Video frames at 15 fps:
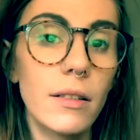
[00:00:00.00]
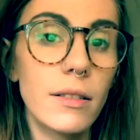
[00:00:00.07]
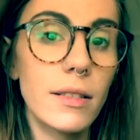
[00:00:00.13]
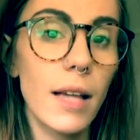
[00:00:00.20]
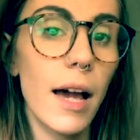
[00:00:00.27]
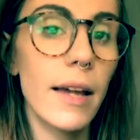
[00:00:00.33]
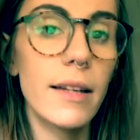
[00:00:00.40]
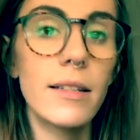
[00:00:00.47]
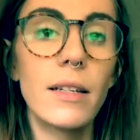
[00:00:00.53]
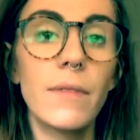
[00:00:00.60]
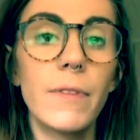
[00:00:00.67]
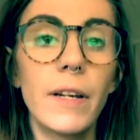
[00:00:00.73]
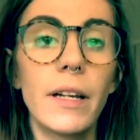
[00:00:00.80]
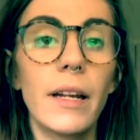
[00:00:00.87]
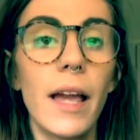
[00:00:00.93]

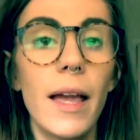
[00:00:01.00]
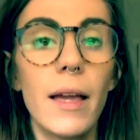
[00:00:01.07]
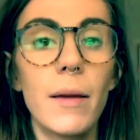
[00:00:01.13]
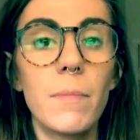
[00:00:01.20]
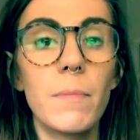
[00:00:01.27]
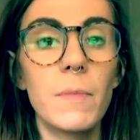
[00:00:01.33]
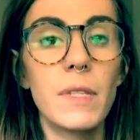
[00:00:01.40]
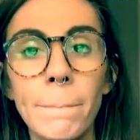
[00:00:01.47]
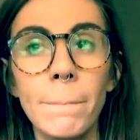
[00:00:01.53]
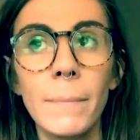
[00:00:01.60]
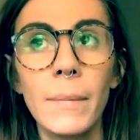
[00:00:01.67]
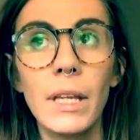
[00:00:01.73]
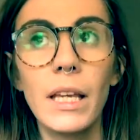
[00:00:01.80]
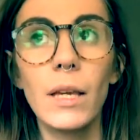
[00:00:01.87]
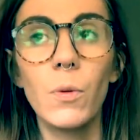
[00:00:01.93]
scientific names
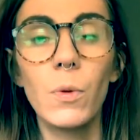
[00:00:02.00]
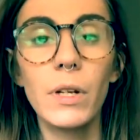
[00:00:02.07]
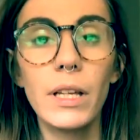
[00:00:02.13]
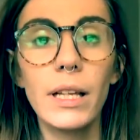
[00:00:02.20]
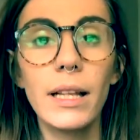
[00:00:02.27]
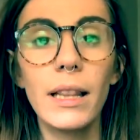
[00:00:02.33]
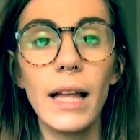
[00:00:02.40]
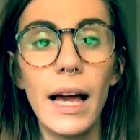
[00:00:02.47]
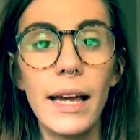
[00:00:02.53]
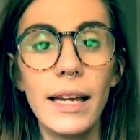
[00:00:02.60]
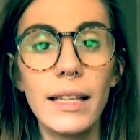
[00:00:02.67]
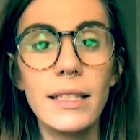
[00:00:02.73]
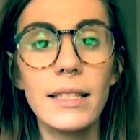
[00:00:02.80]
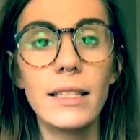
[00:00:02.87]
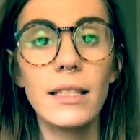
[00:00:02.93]
he really
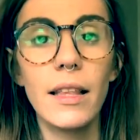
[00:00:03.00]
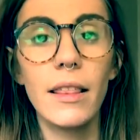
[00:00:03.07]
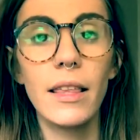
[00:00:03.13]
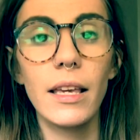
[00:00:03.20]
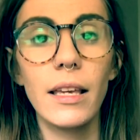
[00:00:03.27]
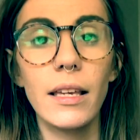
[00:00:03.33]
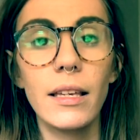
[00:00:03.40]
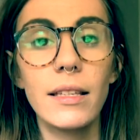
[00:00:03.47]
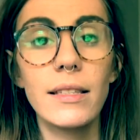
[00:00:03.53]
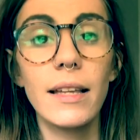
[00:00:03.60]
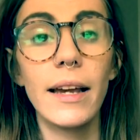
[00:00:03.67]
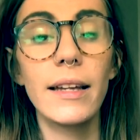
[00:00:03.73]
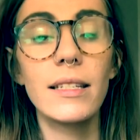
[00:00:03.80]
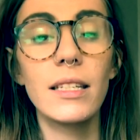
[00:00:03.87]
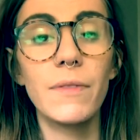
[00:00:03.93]
likes the
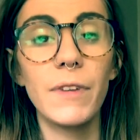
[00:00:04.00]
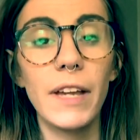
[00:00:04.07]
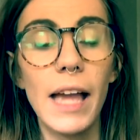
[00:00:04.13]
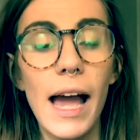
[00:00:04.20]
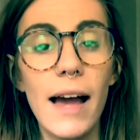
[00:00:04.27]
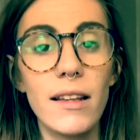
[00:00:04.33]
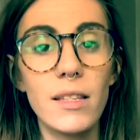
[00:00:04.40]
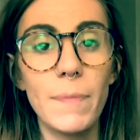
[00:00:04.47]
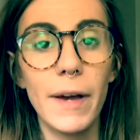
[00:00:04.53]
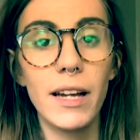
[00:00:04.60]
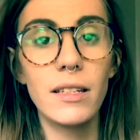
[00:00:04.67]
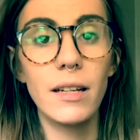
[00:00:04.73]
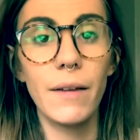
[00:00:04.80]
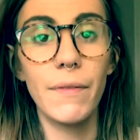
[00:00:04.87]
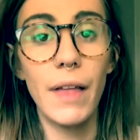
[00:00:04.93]
scientific
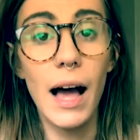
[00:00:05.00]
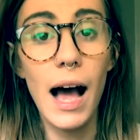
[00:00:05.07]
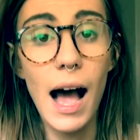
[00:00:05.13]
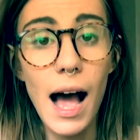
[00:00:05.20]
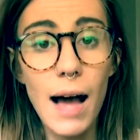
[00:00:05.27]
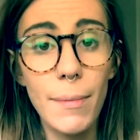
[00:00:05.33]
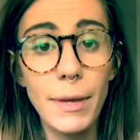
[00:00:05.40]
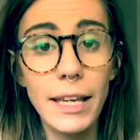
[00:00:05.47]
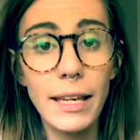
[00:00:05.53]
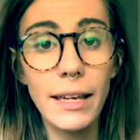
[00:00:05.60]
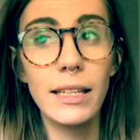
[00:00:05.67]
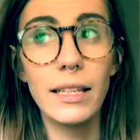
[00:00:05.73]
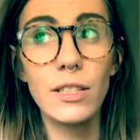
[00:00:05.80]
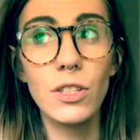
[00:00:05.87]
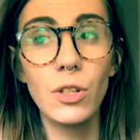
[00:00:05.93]
aspect of the hobby.
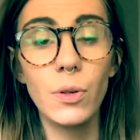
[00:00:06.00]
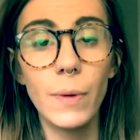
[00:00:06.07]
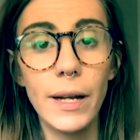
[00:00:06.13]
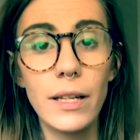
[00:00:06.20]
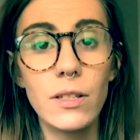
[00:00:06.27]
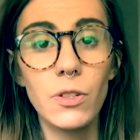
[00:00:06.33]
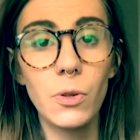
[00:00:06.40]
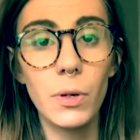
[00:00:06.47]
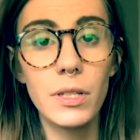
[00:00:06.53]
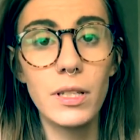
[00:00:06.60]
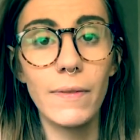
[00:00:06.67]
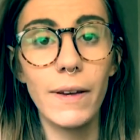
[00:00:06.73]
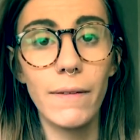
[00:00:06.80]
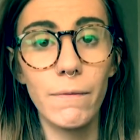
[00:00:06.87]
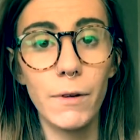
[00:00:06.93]
He is a great
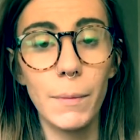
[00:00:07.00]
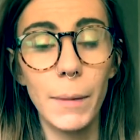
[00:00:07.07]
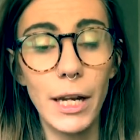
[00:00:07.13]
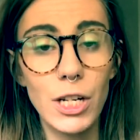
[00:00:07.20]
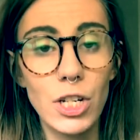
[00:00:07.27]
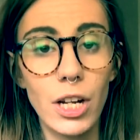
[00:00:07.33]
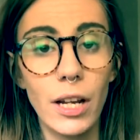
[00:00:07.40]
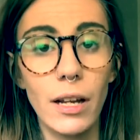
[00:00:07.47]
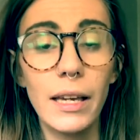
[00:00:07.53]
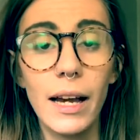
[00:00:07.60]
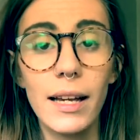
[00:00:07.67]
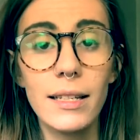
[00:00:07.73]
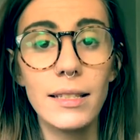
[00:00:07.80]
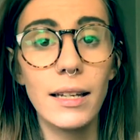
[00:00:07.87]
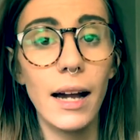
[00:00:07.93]
source of information. He
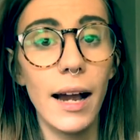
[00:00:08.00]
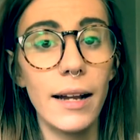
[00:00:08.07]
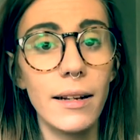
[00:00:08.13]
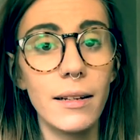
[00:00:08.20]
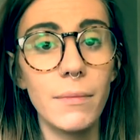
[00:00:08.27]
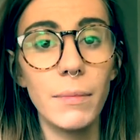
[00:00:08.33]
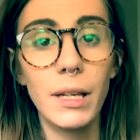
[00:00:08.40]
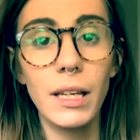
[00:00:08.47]
has guided